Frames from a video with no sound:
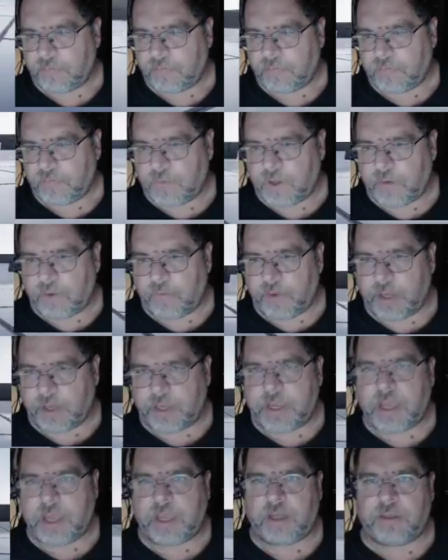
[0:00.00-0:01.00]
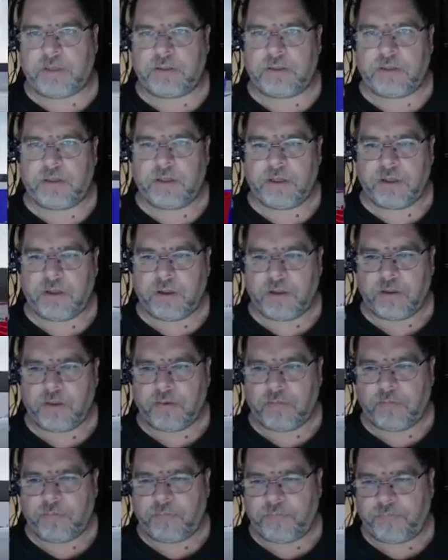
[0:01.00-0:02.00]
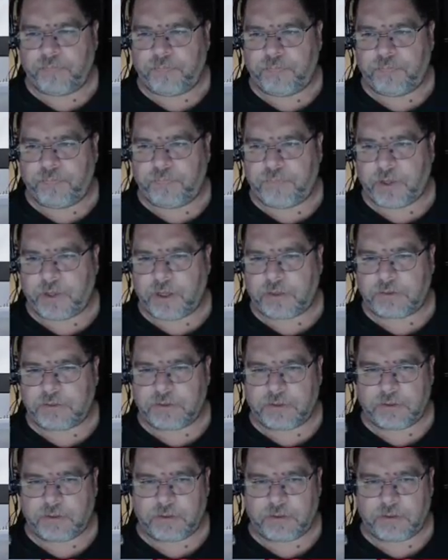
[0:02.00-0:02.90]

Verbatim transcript: No, I can't. But